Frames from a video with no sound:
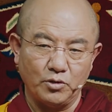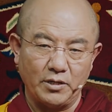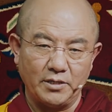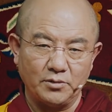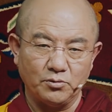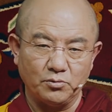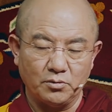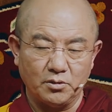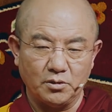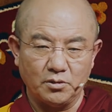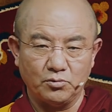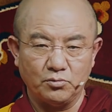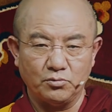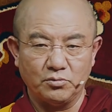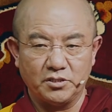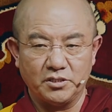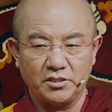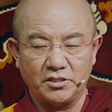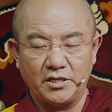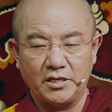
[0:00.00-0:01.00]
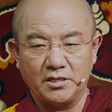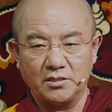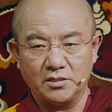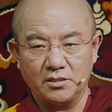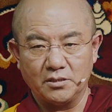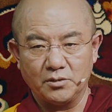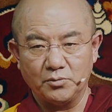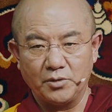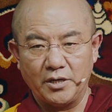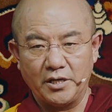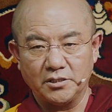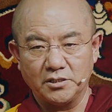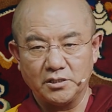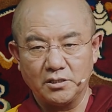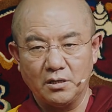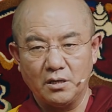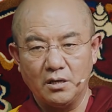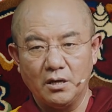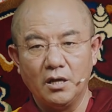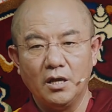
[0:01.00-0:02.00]
uh, Sukhavati
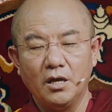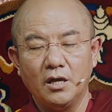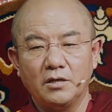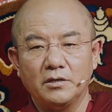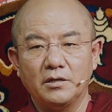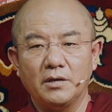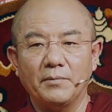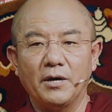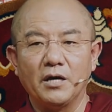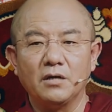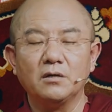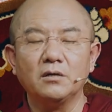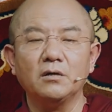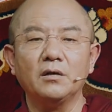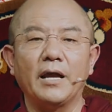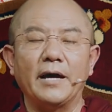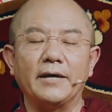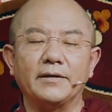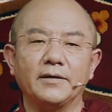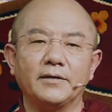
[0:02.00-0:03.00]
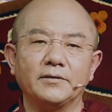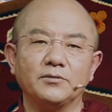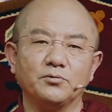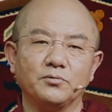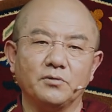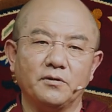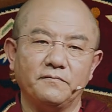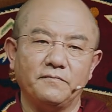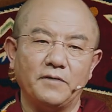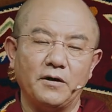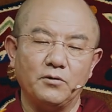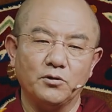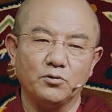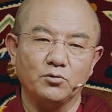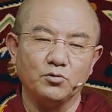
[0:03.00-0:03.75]
Dharma uh, Assembly.